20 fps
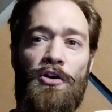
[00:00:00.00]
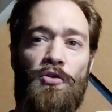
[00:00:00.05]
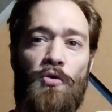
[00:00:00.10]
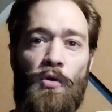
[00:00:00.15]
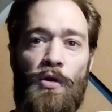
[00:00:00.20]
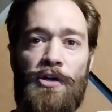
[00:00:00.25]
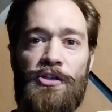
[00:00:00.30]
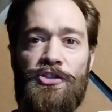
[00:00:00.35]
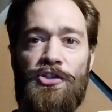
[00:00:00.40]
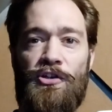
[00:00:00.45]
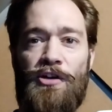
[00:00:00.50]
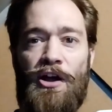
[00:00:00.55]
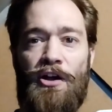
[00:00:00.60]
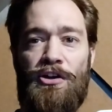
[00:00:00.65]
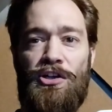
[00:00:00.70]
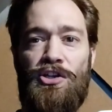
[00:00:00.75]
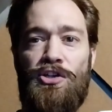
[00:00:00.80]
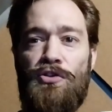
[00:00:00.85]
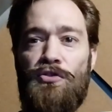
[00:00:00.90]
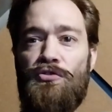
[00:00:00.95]
Quarries turn
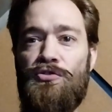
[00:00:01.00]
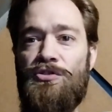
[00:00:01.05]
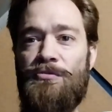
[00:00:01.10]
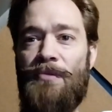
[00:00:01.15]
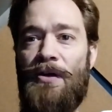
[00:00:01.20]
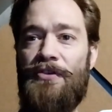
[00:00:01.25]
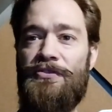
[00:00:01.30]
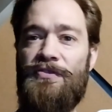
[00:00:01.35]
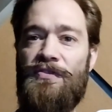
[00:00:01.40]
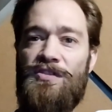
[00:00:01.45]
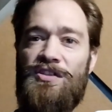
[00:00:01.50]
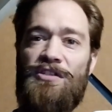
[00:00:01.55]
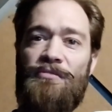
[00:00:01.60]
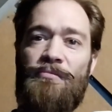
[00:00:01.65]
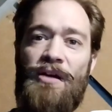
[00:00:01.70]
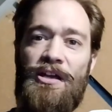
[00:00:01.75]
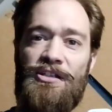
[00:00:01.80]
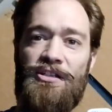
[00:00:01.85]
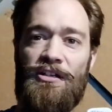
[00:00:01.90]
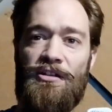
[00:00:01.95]
out huge amounts of
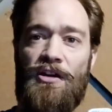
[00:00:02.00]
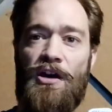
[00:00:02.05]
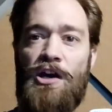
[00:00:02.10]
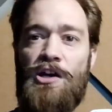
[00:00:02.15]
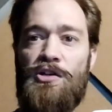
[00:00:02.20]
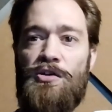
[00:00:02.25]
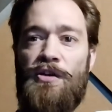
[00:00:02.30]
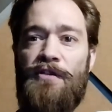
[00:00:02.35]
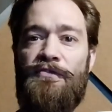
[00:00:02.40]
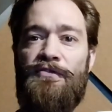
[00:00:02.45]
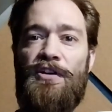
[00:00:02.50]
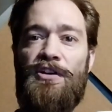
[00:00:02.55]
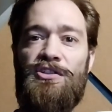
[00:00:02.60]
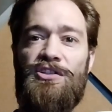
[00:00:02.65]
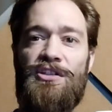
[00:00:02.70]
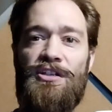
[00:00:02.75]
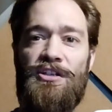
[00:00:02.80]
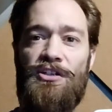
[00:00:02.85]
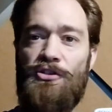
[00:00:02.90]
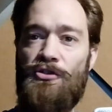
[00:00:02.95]
cement and concrete for us
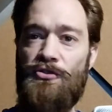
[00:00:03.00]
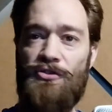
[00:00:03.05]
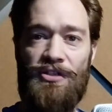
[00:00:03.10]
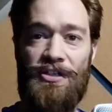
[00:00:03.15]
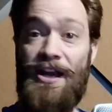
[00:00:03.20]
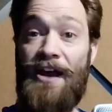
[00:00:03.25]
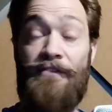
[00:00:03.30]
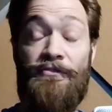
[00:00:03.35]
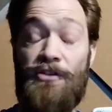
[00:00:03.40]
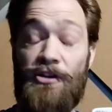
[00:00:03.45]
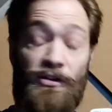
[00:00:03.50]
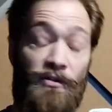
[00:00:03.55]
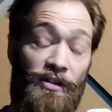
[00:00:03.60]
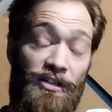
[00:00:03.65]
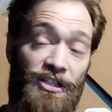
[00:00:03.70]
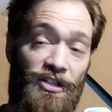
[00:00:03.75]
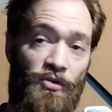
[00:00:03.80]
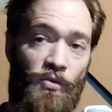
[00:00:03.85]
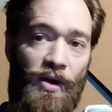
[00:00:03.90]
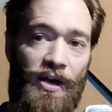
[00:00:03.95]
to use in ever
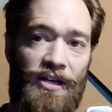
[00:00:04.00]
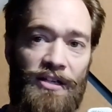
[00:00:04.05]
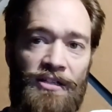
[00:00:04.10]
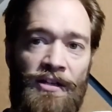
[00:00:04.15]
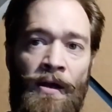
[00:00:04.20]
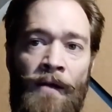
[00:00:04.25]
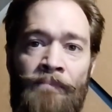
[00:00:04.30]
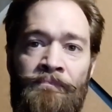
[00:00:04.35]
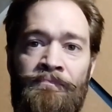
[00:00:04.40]
increasing ways.